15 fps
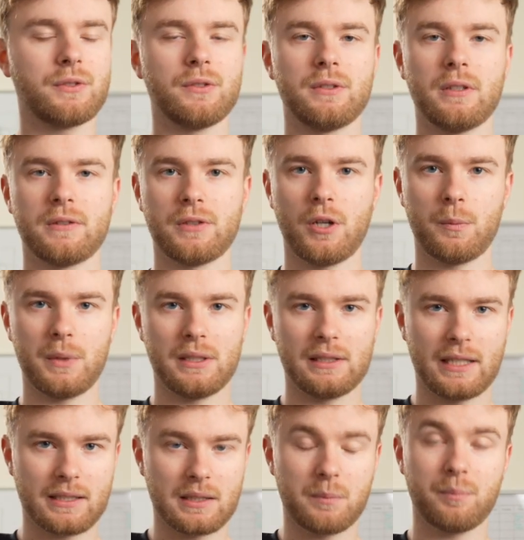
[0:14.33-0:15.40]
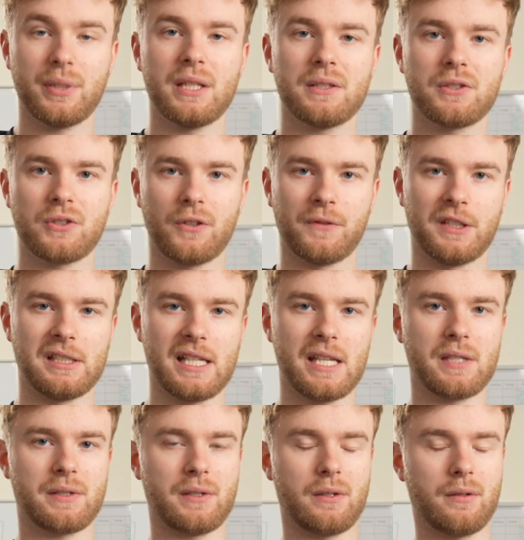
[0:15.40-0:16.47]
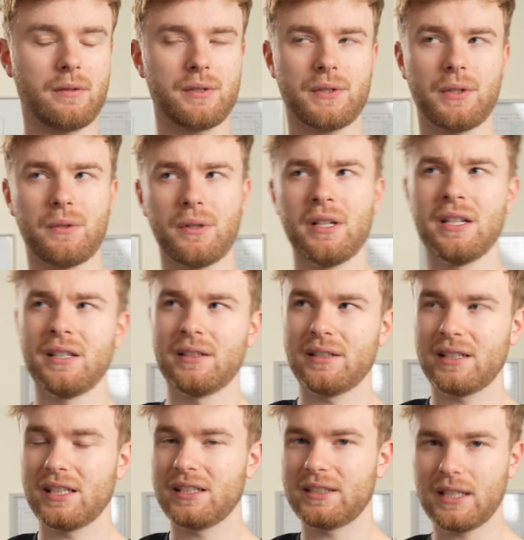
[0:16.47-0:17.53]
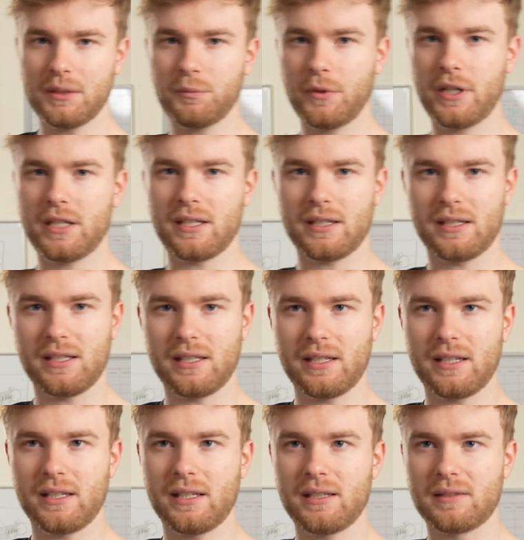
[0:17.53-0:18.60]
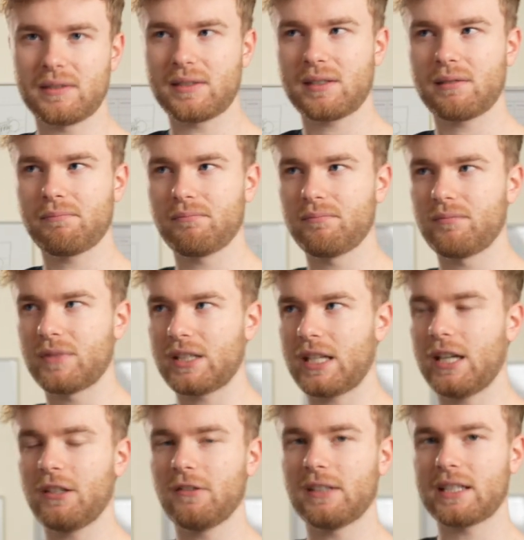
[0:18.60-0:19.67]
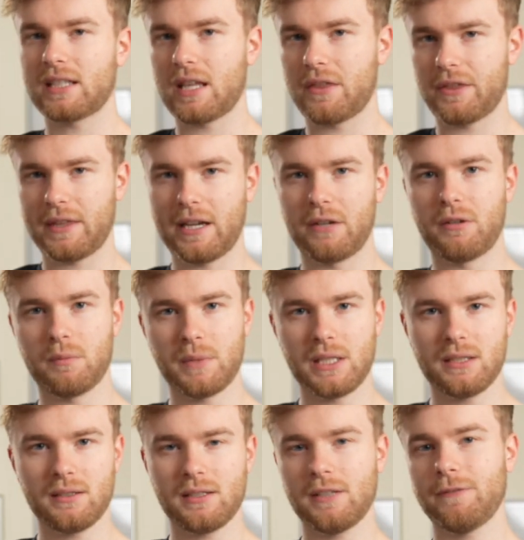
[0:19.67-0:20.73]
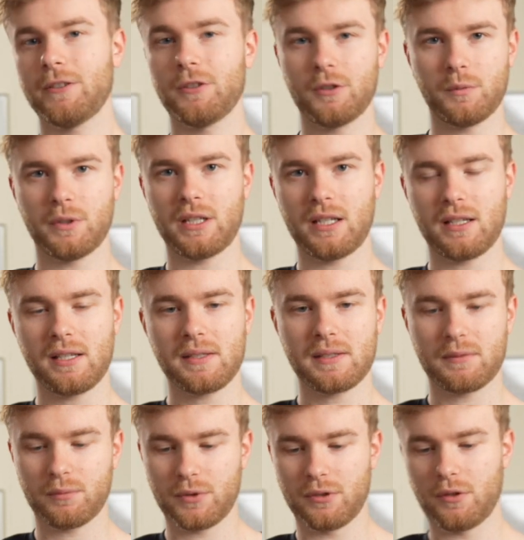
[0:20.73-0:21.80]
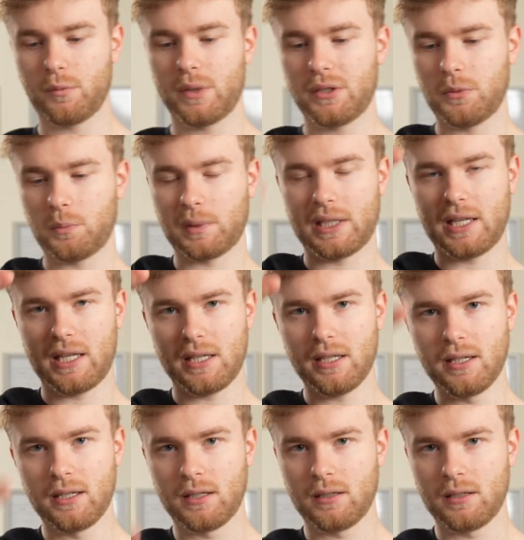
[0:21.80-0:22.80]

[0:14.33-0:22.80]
to determine like the pitch of the laser. So in that way, it's kind of like a theremin, if you know what that is. You know, when you play